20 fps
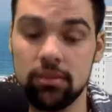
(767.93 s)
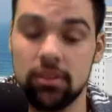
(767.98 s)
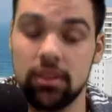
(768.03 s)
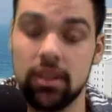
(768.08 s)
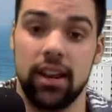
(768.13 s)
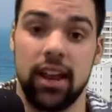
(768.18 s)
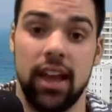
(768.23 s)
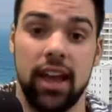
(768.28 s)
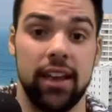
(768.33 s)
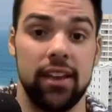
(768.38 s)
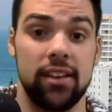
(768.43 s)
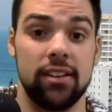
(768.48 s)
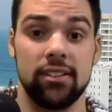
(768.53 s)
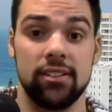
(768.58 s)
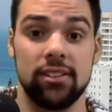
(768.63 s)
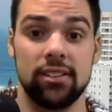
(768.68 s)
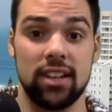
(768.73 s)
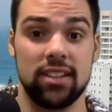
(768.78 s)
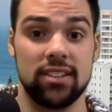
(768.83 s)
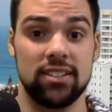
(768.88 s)
And hey,
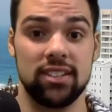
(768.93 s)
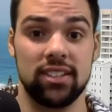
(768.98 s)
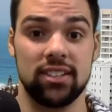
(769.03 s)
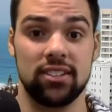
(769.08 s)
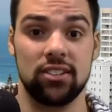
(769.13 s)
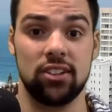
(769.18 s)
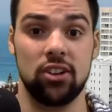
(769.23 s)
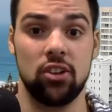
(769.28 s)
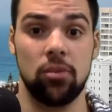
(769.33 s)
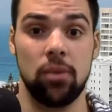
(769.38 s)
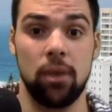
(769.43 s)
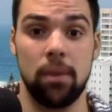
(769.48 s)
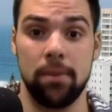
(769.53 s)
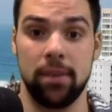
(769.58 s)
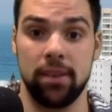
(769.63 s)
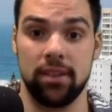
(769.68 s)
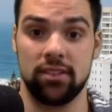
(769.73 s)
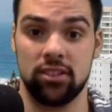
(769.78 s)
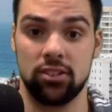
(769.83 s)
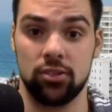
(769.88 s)
that's 6-0 in my
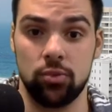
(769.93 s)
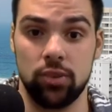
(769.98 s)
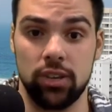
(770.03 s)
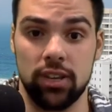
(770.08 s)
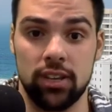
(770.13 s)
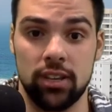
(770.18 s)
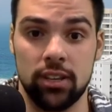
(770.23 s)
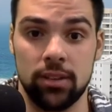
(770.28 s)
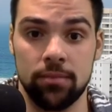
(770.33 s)
picks this week.